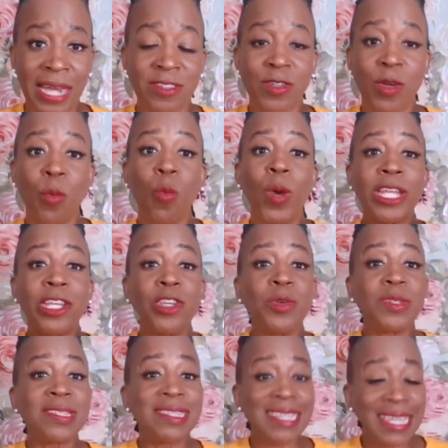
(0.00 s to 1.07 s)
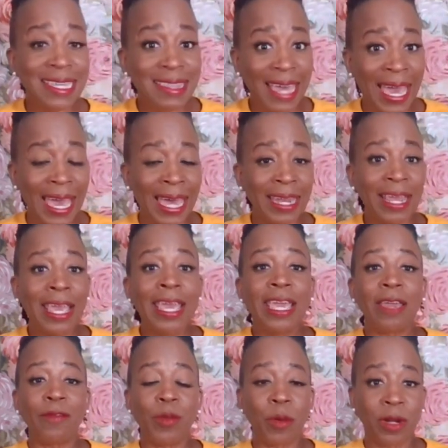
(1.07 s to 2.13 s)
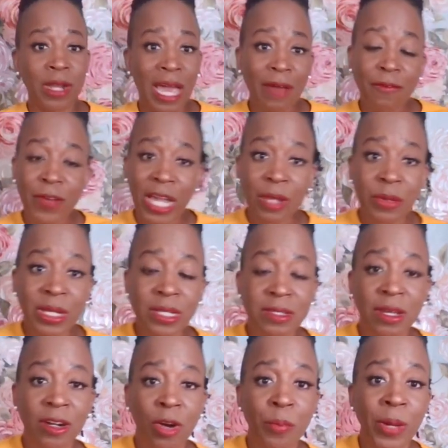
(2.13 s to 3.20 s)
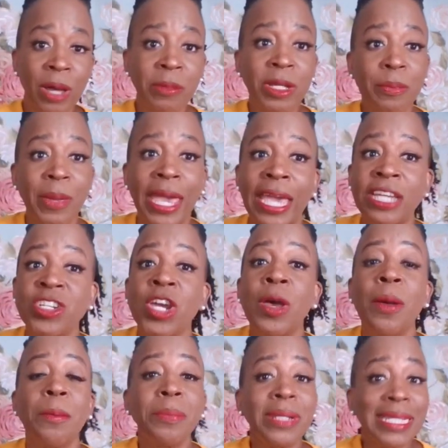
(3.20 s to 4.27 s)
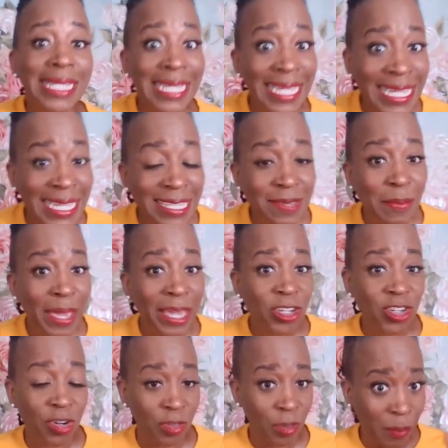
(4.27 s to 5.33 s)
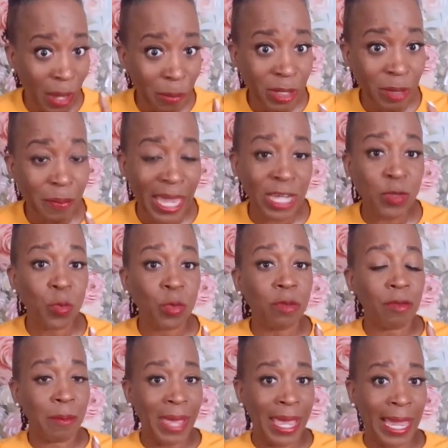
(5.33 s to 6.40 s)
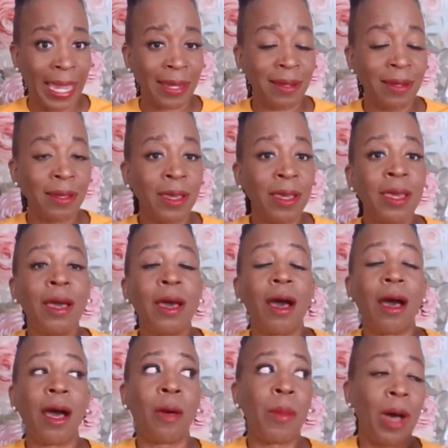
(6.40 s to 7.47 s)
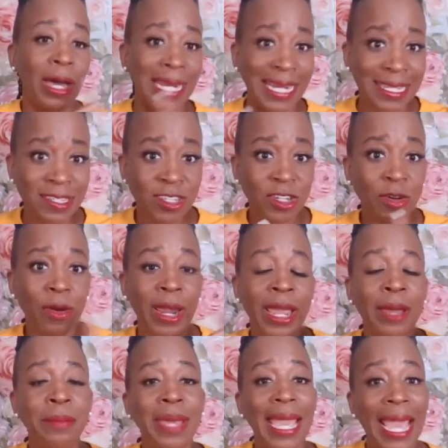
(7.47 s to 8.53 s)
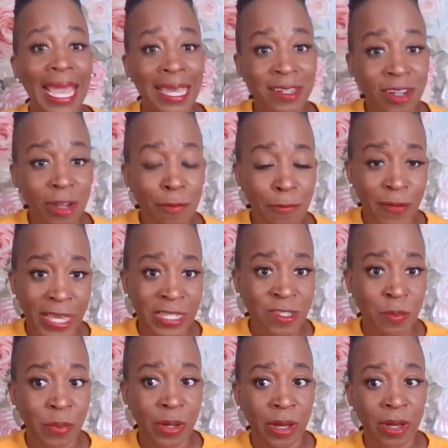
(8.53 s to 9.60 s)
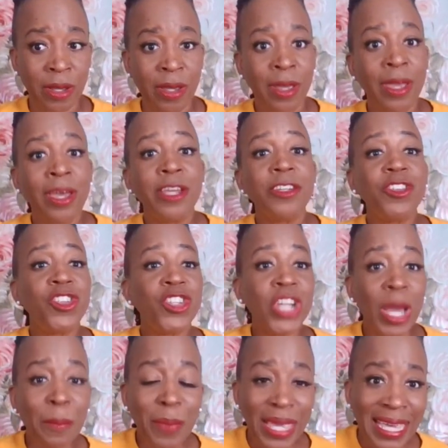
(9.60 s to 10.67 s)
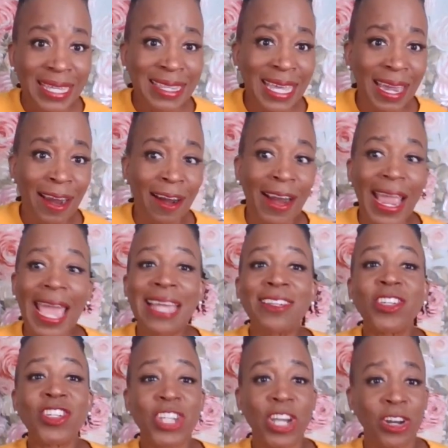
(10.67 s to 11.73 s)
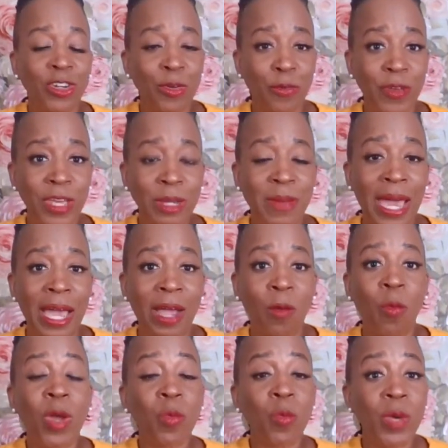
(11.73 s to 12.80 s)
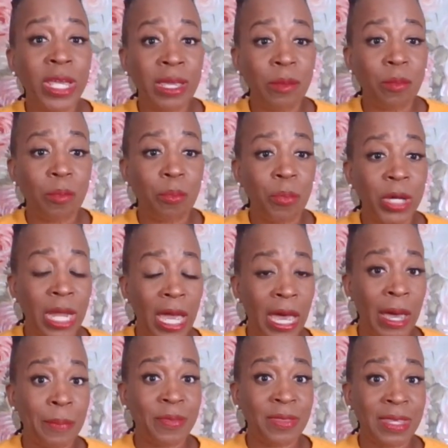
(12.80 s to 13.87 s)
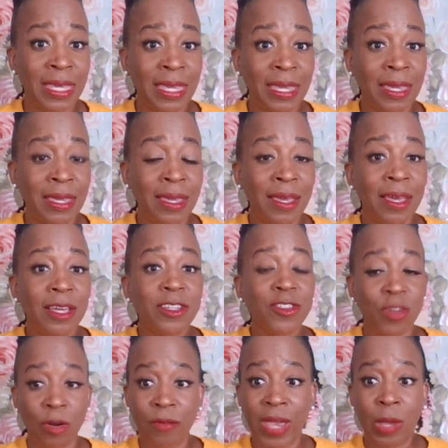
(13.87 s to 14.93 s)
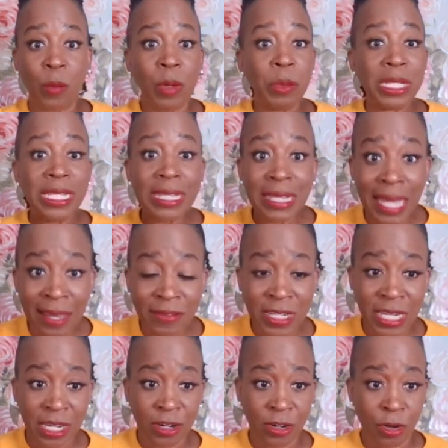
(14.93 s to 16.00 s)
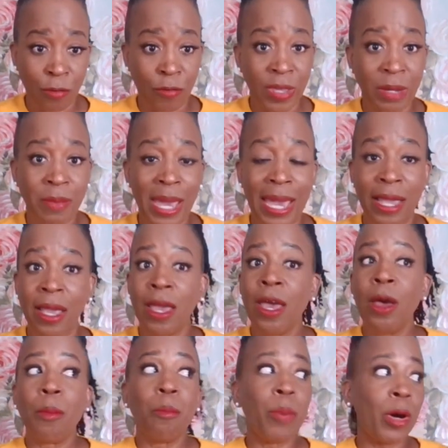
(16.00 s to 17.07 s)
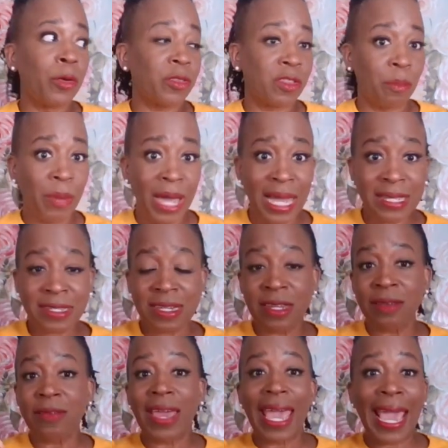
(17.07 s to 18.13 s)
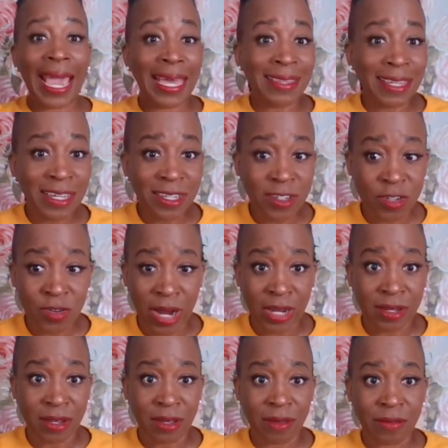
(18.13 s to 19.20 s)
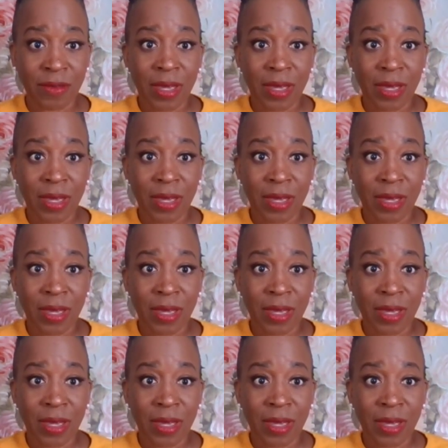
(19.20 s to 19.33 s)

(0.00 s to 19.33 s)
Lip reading: So when you see that, if you are not following us on our public page, please make sure the public page will remain on Instagram and on Facebook. Jump in there and share your feedback when we put up the survey. We would love to hear your feedback, both the positive and the constructive.